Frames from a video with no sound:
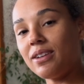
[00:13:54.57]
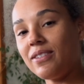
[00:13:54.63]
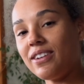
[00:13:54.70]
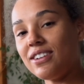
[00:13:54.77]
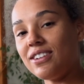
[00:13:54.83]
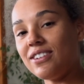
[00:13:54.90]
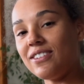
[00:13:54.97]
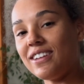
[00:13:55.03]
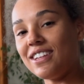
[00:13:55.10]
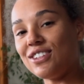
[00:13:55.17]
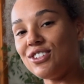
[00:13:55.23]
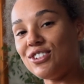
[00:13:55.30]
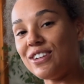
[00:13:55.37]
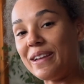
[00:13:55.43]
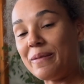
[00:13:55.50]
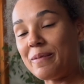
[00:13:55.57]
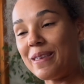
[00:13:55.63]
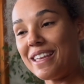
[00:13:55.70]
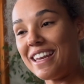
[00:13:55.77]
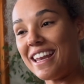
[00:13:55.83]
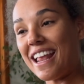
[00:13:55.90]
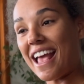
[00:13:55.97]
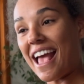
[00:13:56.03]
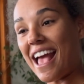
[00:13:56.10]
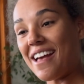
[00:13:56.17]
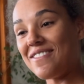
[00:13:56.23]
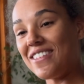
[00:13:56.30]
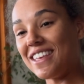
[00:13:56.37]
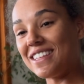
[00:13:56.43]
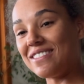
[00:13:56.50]
we are doing treatment
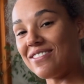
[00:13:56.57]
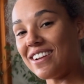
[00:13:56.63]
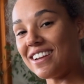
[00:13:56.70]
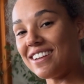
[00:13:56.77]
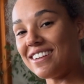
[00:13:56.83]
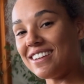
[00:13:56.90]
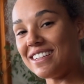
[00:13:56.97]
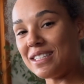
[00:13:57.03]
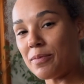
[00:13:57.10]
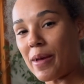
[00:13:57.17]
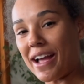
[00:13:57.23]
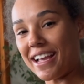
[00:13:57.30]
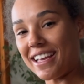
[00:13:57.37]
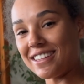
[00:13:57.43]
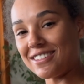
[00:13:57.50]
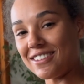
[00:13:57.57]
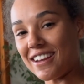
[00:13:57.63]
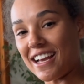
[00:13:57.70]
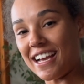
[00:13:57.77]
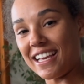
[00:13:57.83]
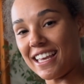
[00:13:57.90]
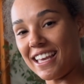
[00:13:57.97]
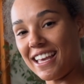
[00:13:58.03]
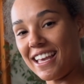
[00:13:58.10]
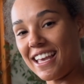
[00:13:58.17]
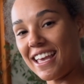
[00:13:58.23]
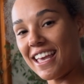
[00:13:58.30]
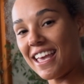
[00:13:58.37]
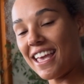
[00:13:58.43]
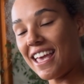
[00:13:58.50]
because Brendan hurt his back yesterday hiking,
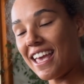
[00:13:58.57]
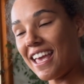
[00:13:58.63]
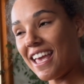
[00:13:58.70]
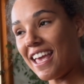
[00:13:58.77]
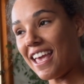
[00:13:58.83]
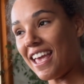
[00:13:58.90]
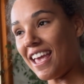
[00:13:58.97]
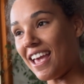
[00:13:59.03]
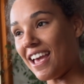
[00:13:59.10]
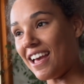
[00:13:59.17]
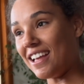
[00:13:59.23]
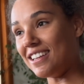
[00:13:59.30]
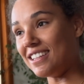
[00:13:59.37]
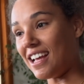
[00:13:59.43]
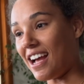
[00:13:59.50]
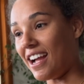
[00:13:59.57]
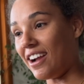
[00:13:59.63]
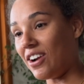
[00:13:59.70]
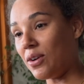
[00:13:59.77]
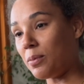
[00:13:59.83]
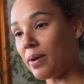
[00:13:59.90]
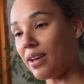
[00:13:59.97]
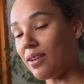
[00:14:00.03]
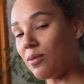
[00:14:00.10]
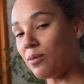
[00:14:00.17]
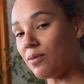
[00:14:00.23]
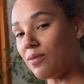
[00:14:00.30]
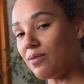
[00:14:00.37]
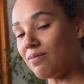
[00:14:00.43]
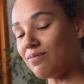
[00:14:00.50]
and I hurt my
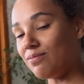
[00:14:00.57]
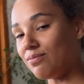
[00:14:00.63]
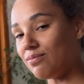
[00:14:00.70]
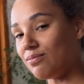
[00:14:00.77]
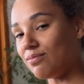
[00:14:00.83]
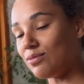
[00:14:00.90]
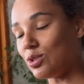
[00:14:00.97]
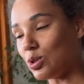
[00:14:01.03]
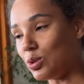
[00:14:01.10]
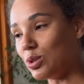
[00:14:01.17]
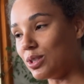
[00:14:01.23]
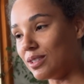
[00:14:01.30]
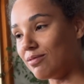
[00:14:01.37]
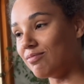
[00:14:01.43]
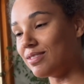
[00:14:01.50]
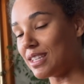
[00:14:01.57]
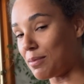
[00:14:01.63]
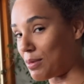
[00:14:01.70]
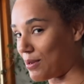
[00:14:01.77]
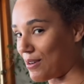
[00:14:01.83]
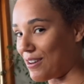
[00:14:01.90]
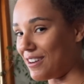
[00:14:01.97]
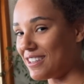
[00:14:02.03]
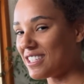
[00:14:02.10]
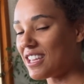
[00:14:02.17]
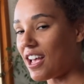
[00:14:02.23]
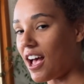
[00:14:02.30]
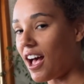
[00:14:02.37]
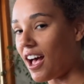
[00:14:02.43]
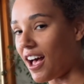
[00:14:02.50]
shoulder skipping rocks.
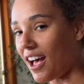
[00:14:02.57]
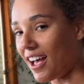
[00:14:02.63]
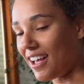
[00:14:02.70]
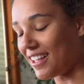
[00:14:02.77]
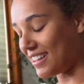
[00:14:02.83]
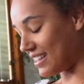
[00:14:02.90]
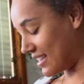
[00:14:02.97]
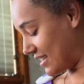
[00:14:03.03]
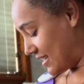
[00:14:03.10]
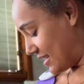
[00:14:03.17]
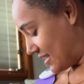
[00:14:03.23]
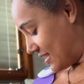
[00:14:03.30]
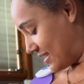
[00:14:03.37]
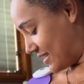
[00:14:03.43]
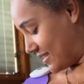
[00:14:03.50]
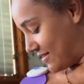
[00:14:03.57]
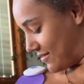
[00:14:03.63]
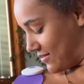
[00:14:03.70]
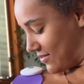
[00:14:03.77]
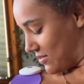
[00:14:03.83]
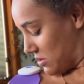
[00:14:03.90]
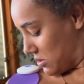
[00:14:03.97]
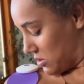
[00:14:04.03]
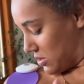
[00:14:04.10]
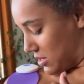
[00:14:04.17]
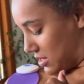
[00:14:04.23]
Ha! Huh. You can